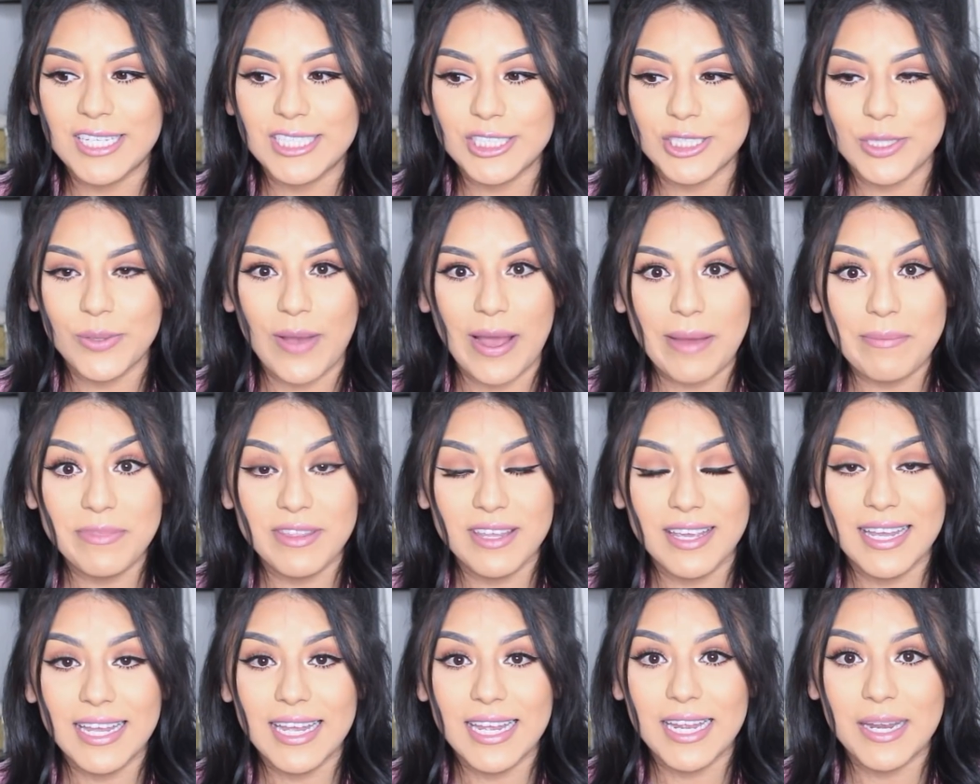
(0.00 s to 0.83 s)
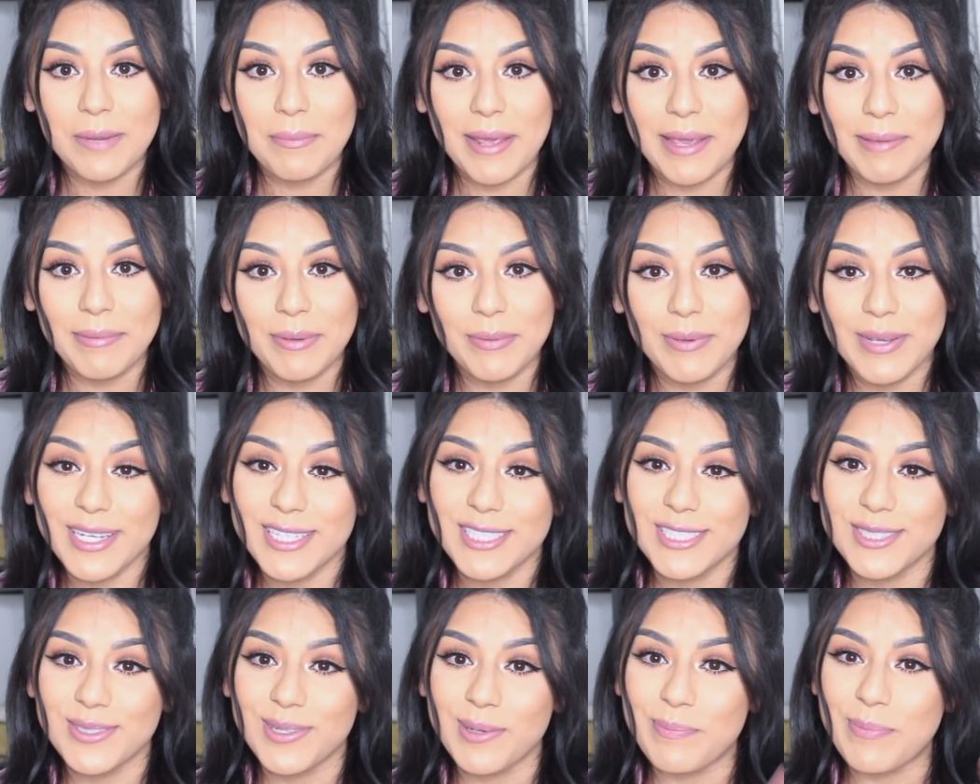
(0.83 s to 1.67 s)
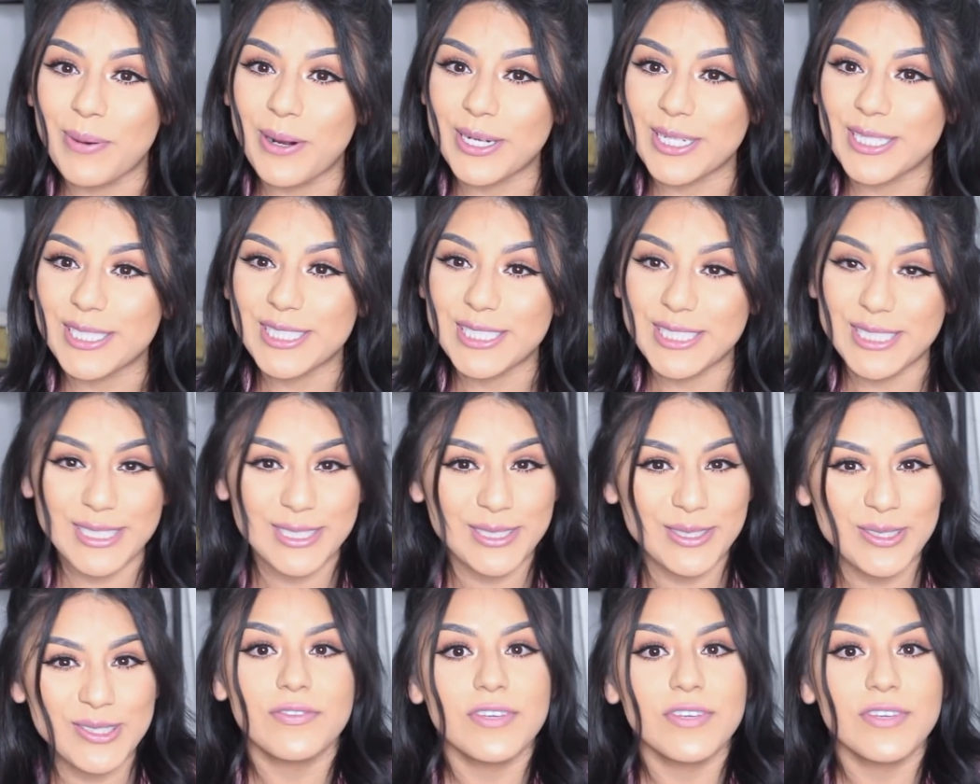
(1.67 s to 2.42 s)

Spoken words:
so I'm thinking maybe we could do a part 2.